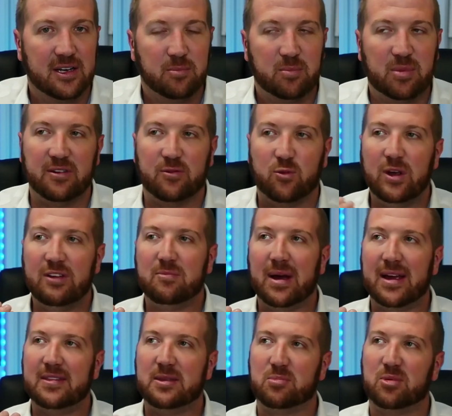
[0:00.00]
But if we've
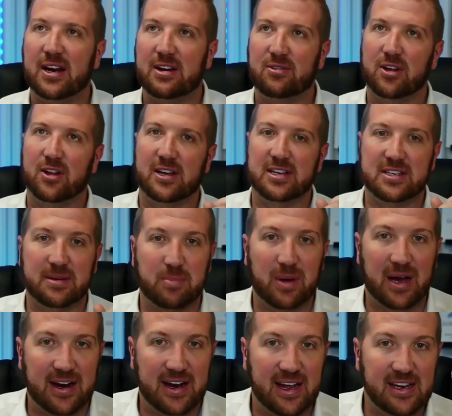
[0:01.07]
made the brain realize that
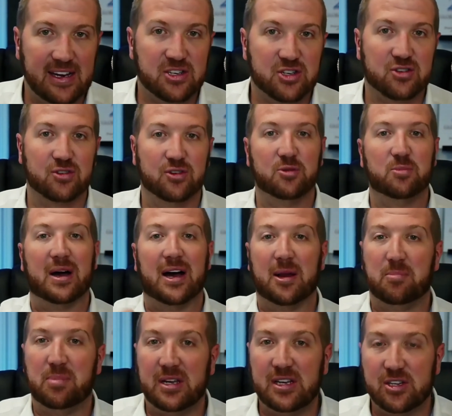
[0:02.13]
part A is true,
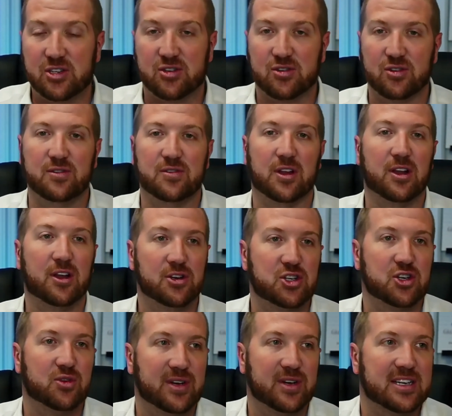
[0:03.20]
part B is true, the
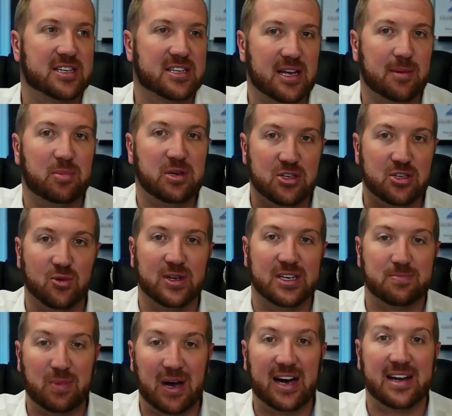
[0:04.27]
logical next step is doing
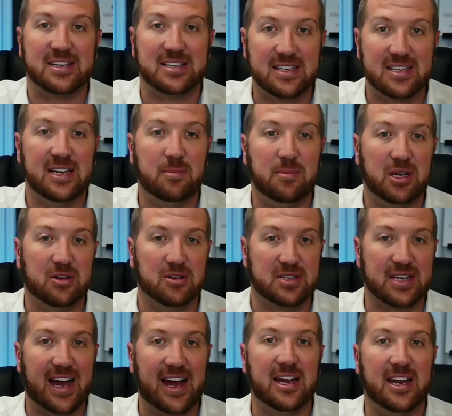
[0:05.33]
part C because
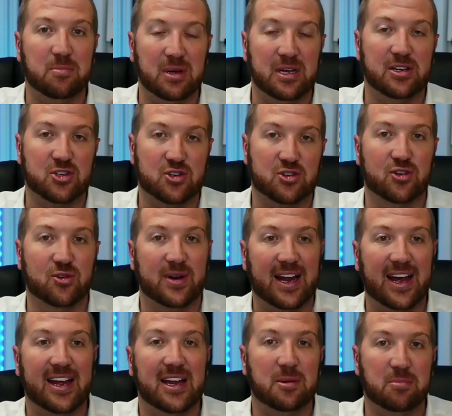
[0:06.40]
A and B is true and
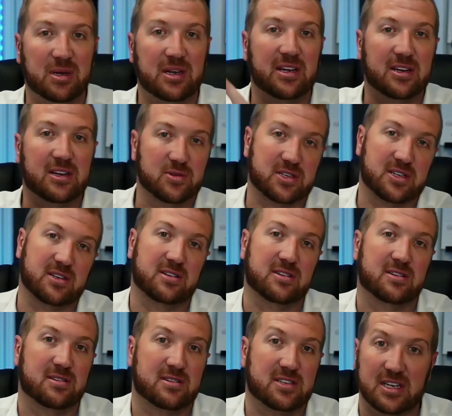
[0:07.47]
A and B equals
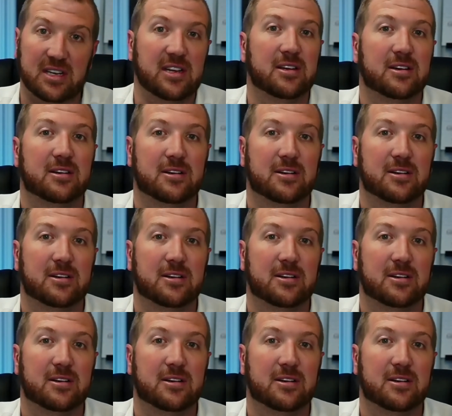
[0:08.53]
C,